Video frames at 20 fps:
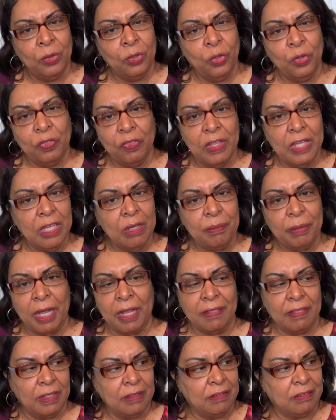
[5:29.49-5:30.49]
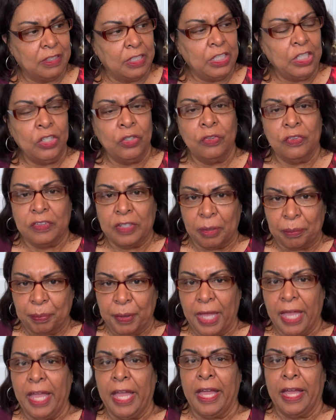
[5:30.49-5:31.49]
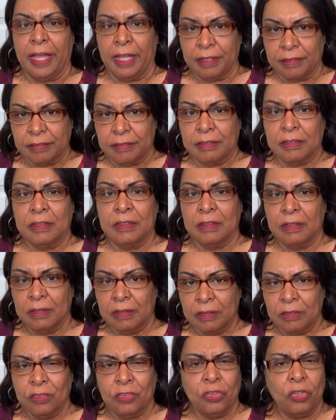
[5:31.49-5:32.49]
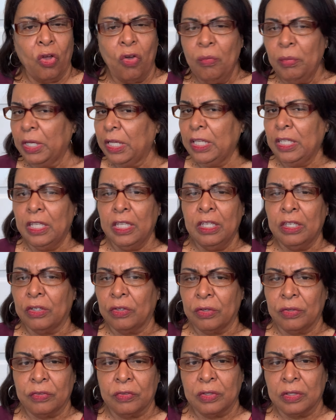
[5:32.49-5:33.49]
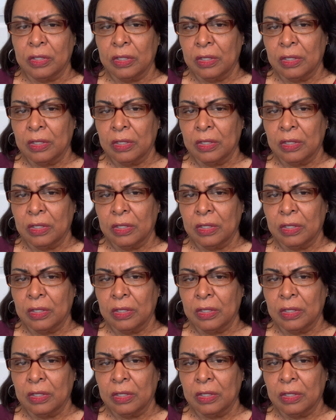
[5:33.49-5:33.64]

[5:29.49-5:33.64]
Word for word: you think about these years that pass so many years,